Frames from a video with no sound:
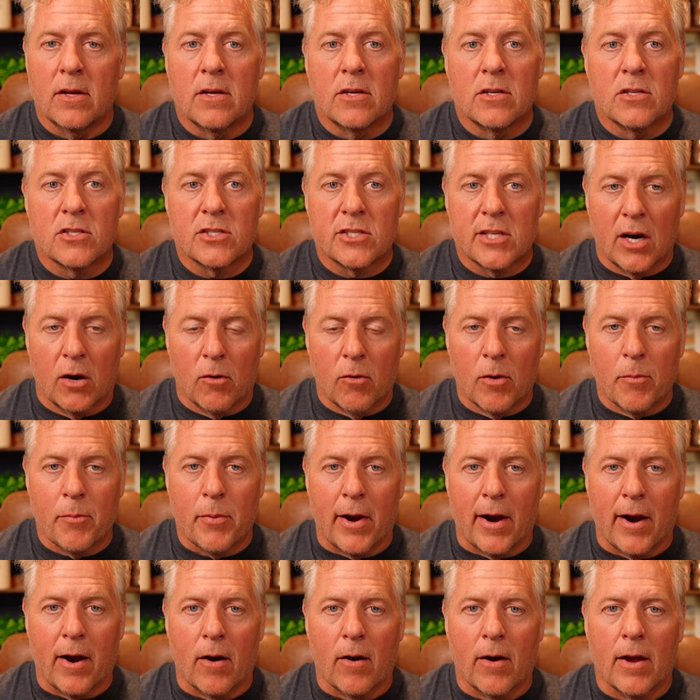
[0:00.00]
cell
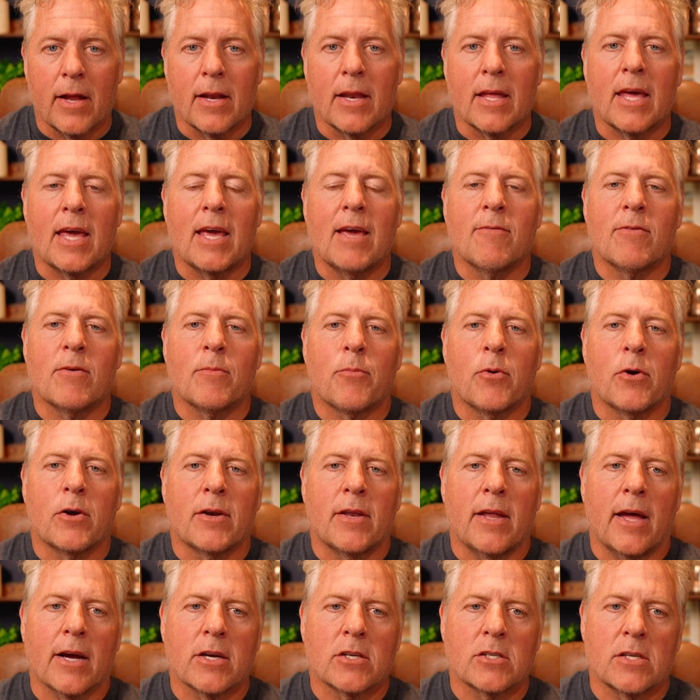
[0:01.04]
repair, and even
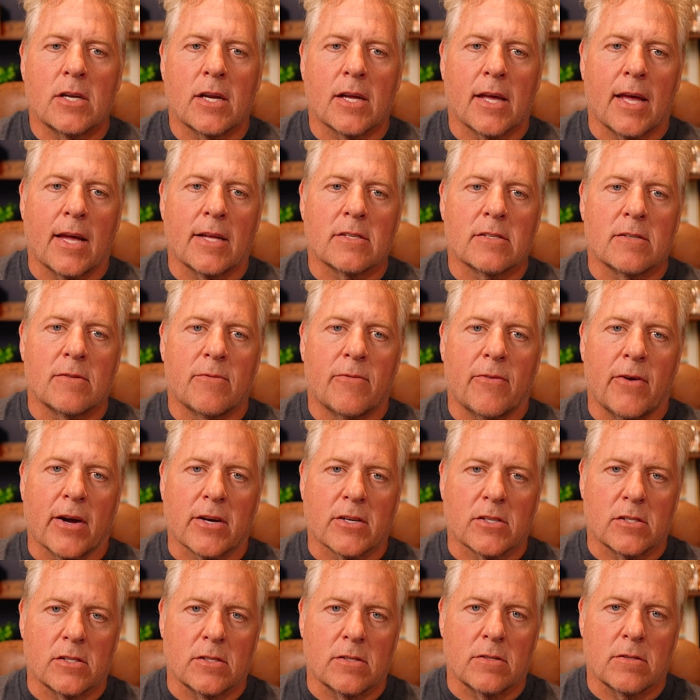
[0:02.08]
protection against
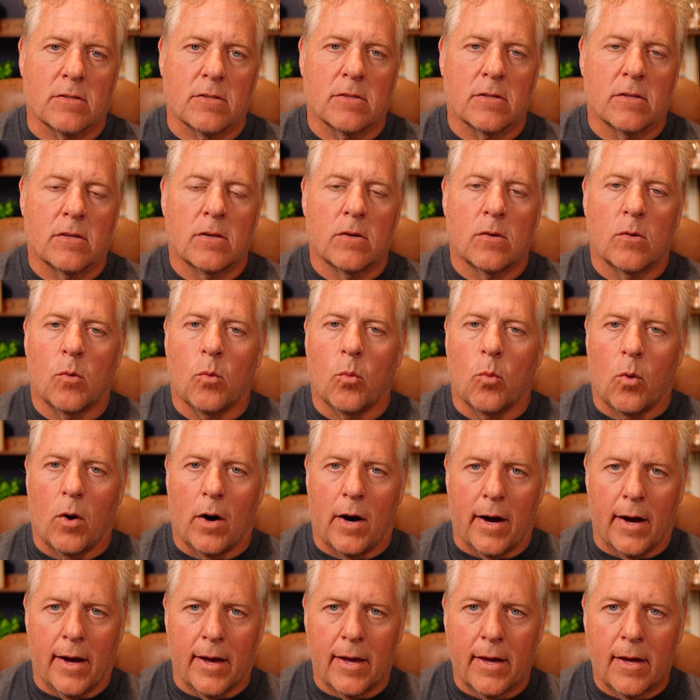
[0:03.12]
infections.
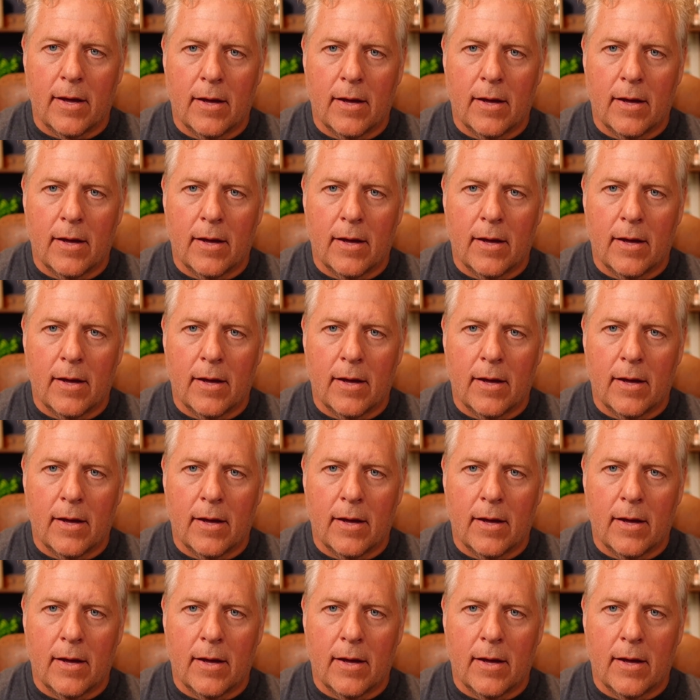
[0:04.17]
Why?